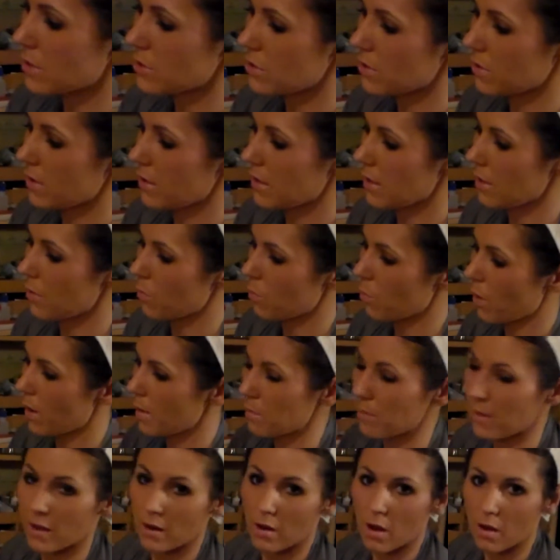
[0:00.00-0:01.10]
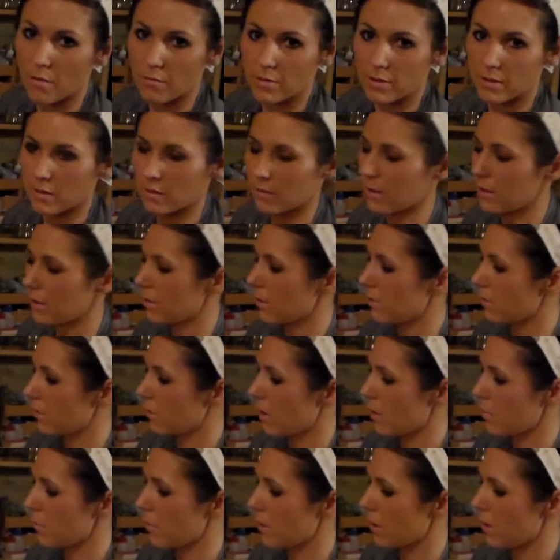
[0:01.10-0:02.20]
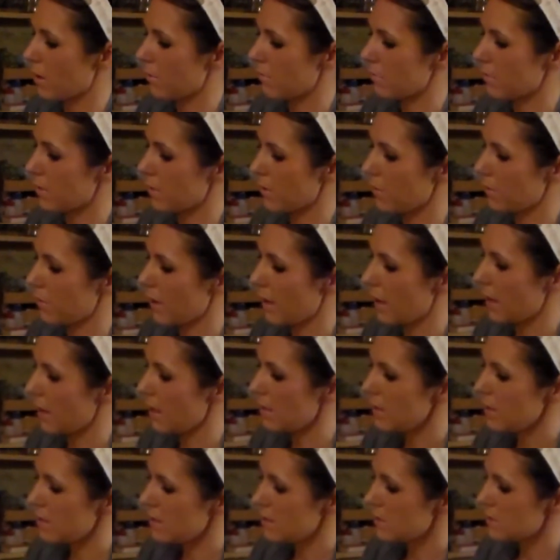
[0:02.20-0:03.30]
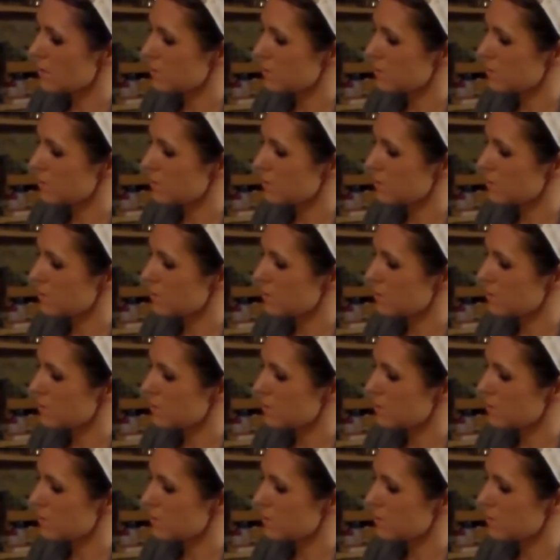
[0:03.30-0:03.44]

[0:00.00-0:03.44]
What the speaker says: actually wipe that off at the later. It'll come right off there, okay?